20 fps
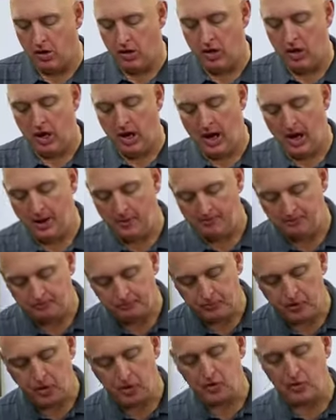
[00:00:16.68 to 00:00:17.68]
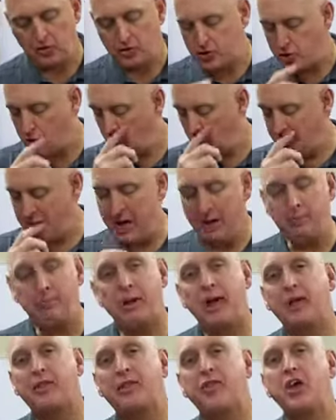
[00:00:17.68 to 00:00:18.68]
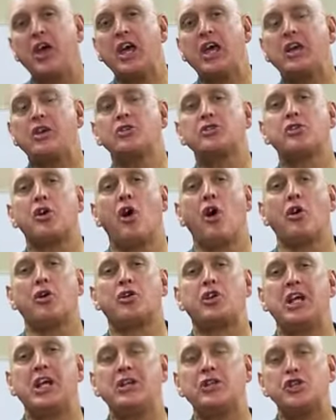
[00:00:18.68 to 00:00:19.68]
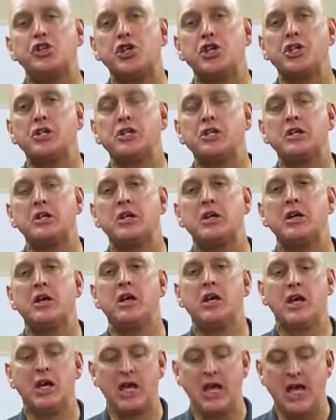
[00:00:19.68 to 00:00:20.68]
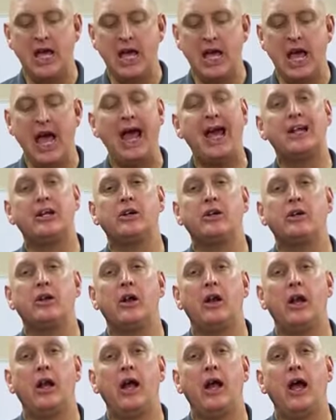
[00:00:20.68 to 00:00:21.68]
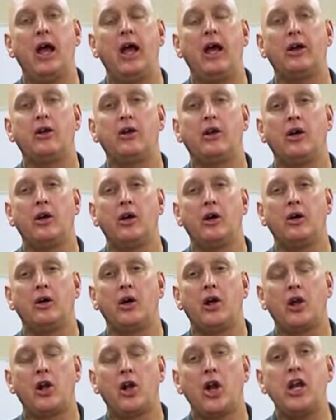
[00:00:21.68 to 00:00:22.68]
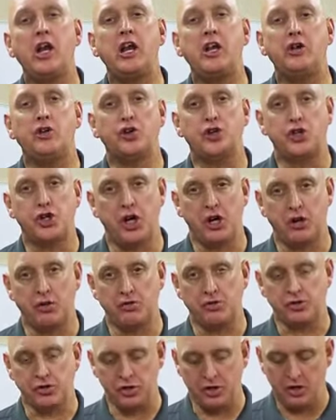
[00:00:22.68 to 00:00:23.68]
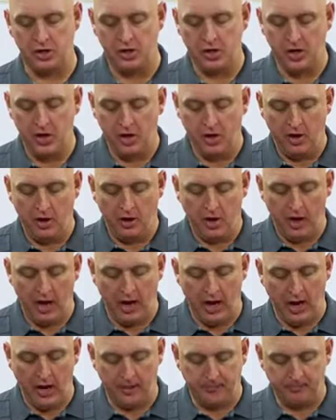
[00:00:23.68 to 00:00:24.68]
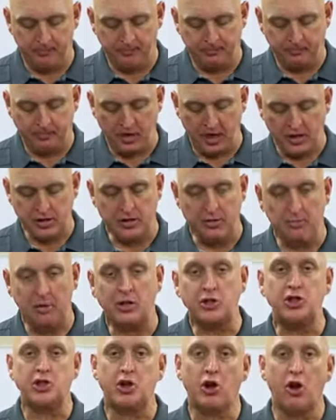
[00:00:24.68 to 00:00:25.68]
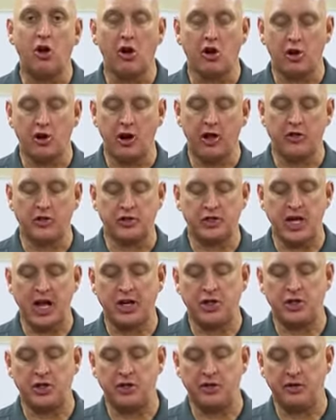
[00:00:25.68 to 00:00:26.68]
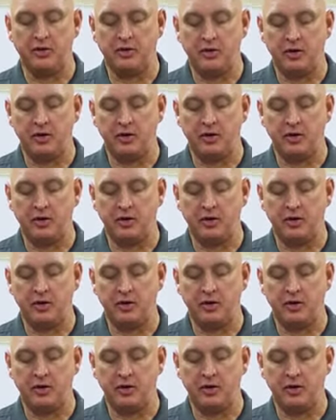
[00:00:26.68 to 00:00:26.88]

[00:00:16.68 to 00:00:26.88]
Two of my big things are tension and cleaning your shears. As I mentioned earlier in another section,